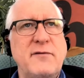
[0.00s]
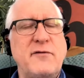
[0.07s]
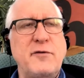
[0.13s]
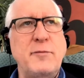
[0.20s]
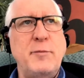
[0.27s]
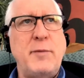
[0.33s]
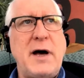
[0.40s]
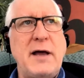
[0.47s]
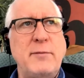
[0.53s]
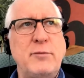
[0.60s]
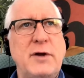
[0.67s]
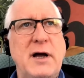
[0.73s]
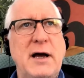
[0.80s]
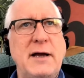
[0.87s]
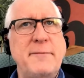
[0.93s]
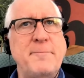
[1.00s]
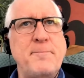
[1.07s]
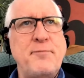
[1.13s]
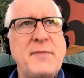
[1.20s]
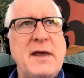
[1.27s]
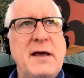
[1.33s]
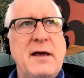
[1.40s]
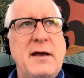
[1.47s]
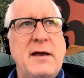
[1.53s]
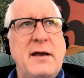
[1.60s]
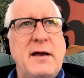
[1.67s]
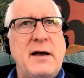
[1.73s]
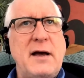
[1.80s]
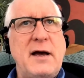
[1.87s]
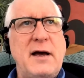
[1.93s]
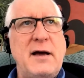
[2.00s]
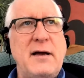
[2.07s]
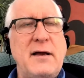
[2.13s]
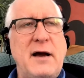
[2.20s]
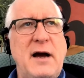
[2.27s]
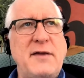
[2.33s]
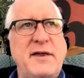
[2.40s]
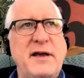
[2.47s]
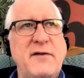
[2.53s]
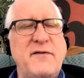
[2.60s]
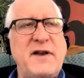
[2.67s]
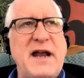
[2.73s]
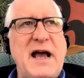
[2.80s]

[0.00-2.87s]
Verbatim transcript: from the bottom line. Uh, I think if it